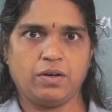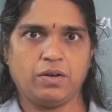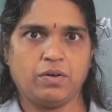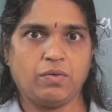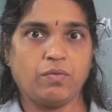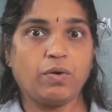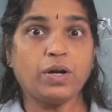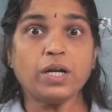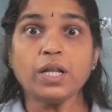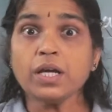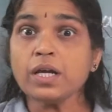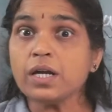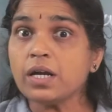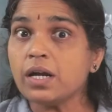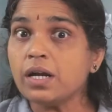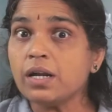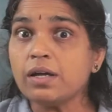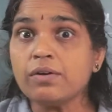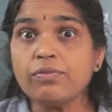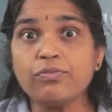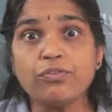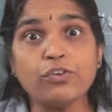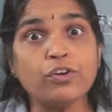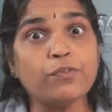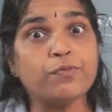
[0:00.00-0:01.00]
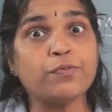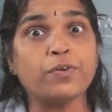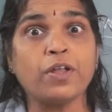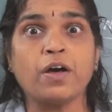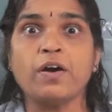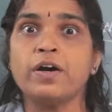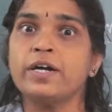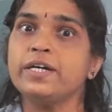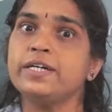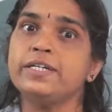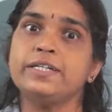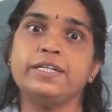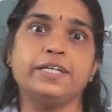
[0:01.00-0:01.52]
What a colorful
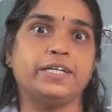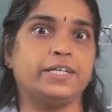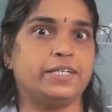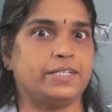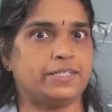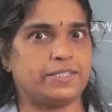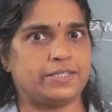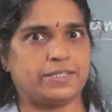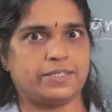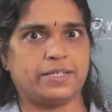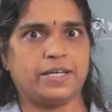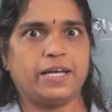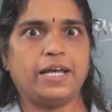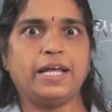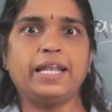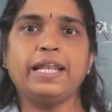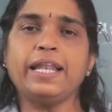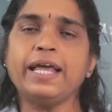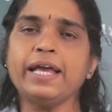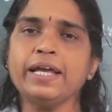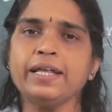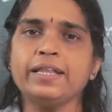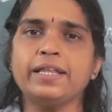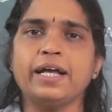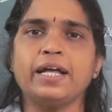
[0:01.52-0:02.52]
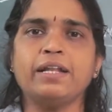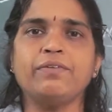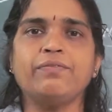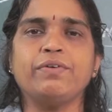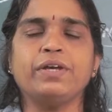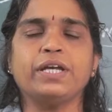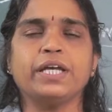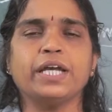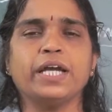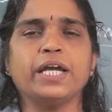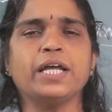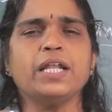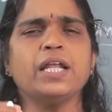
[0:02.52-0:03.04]
flower it is. Like that, we
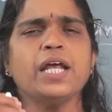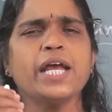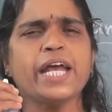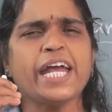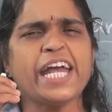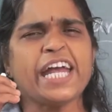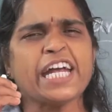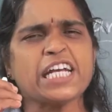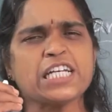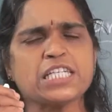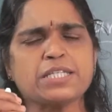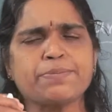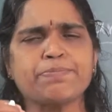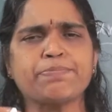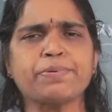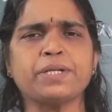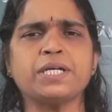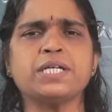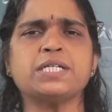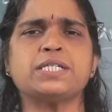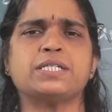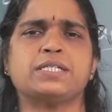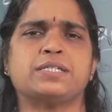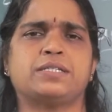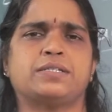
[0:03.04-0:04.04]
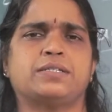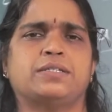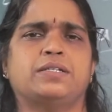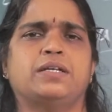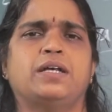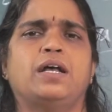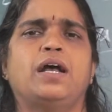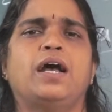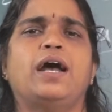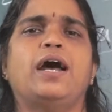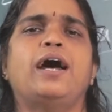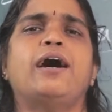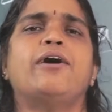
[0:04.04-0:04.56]
can express
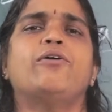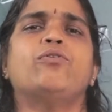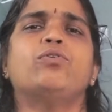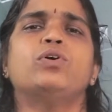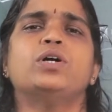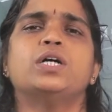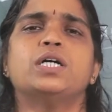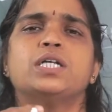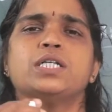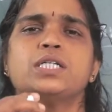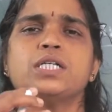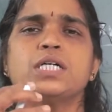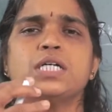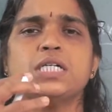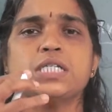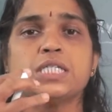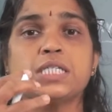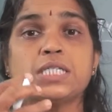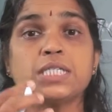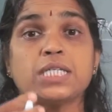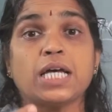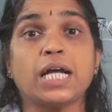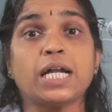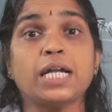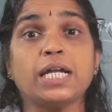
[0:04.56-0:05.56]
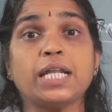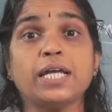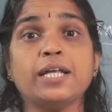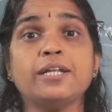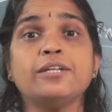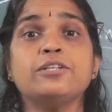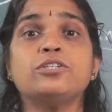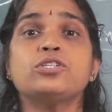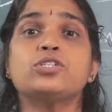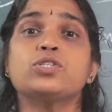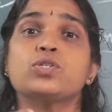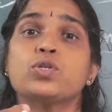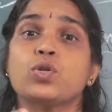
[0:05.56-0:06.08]
our
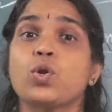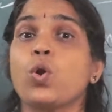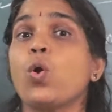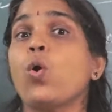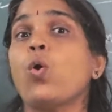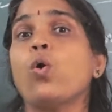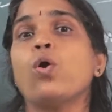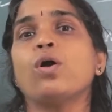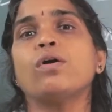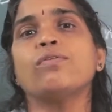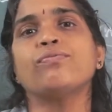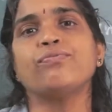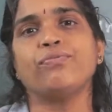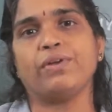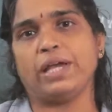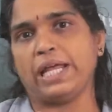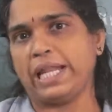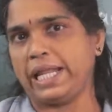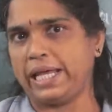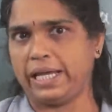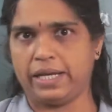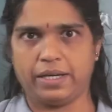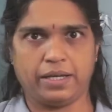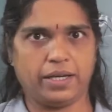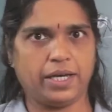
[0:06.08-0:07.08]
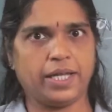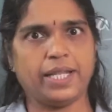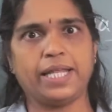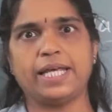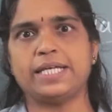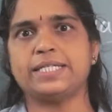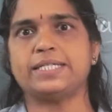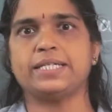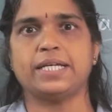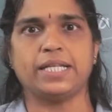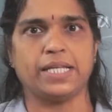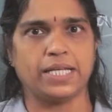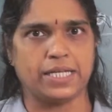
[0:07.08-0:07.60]
sudden strong feeling in
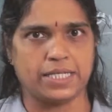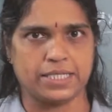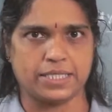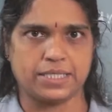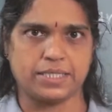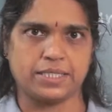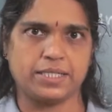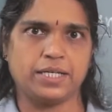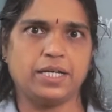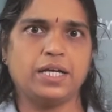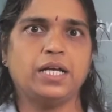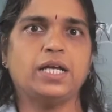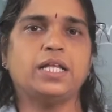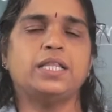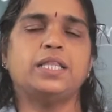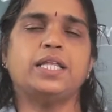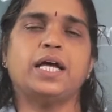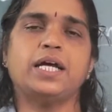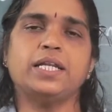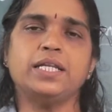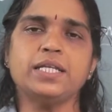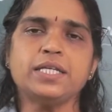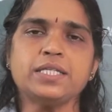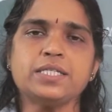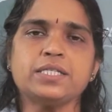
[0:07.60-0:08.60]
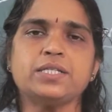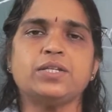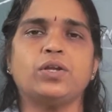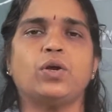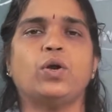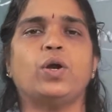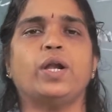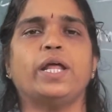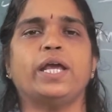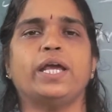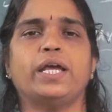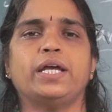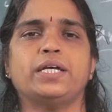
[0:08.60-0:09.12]
a sentence. That is
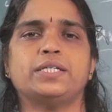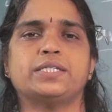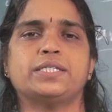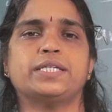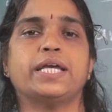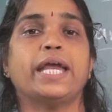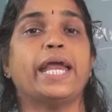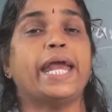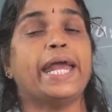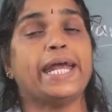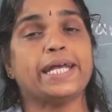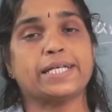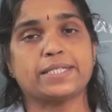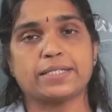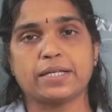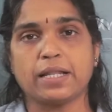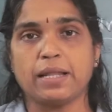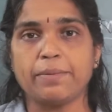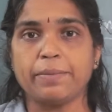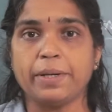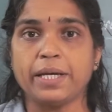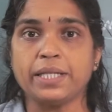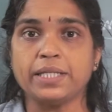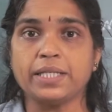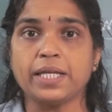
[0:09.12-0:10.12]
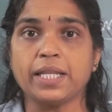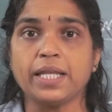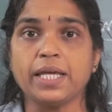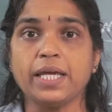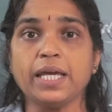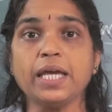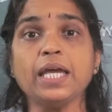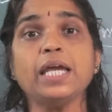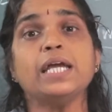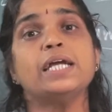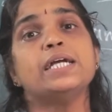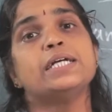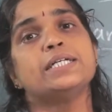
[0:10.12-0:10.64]
known as exclamatory
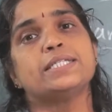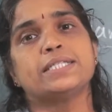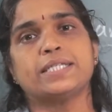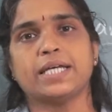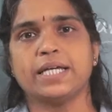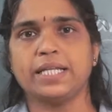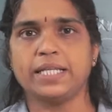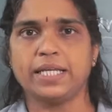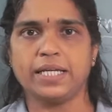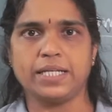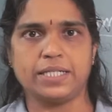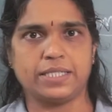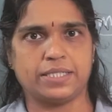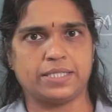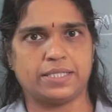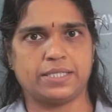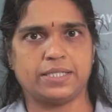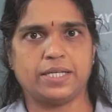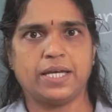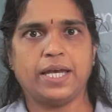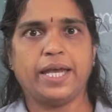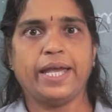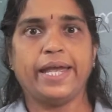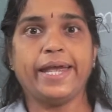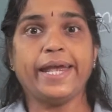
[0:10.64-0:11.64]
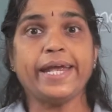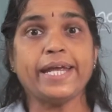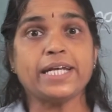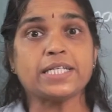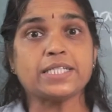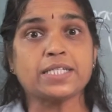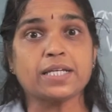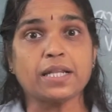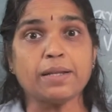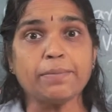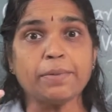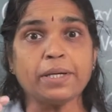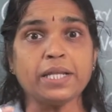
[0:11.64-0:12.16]
sentence.
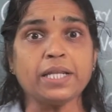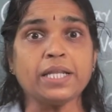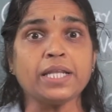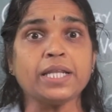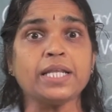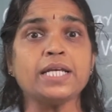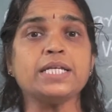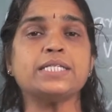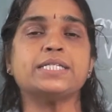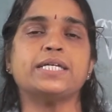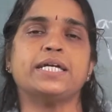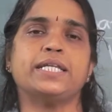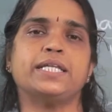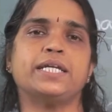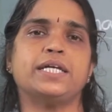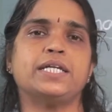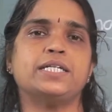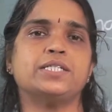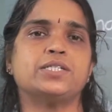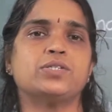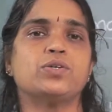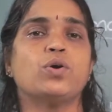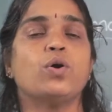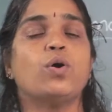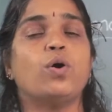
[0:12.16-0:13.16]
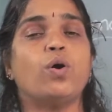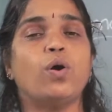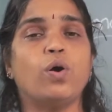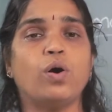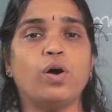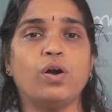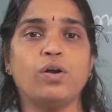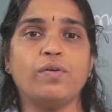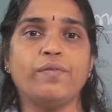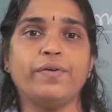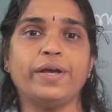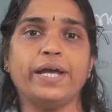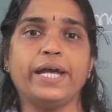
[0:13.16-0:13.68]
Exclamatory sentence
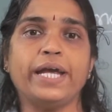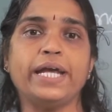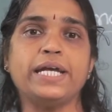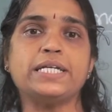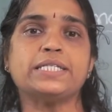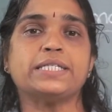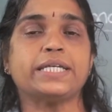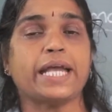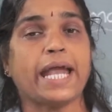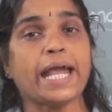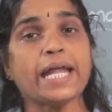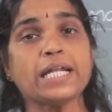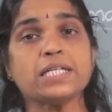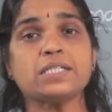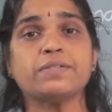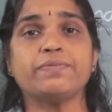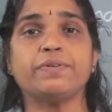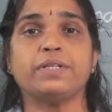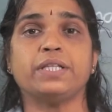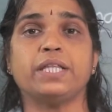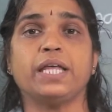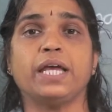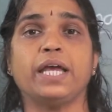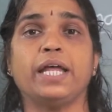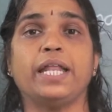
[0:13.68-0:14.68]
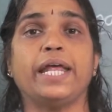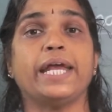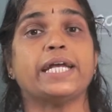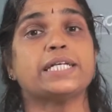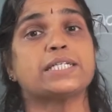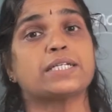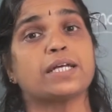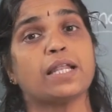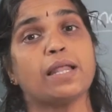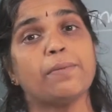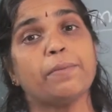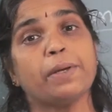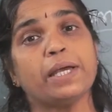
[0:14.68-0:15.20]
always ends with an
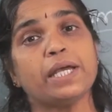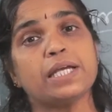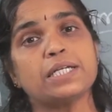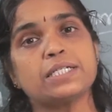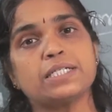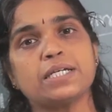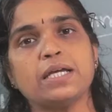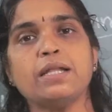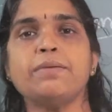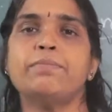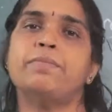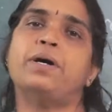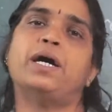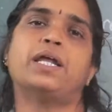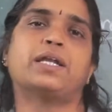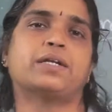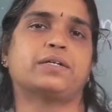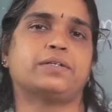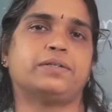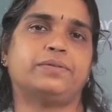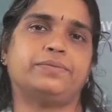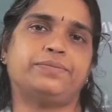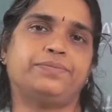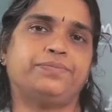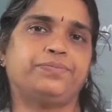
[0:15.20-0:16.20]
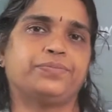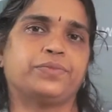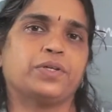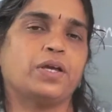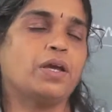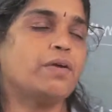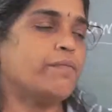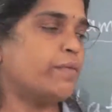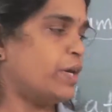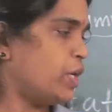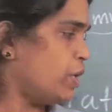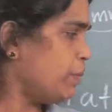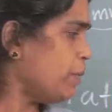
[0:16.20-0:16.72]
exclamation mark.
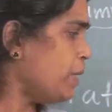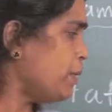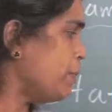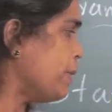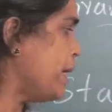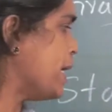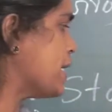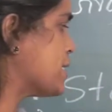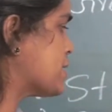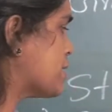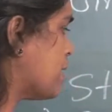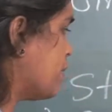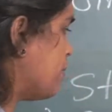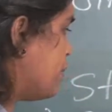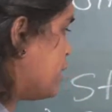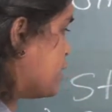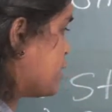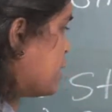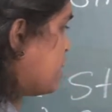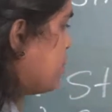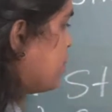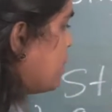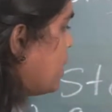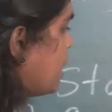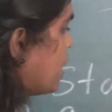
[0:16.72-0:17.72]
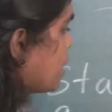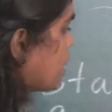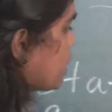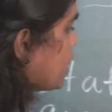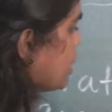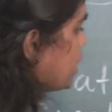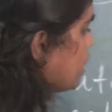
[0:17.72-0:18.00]
What do you mean by exclamation mark?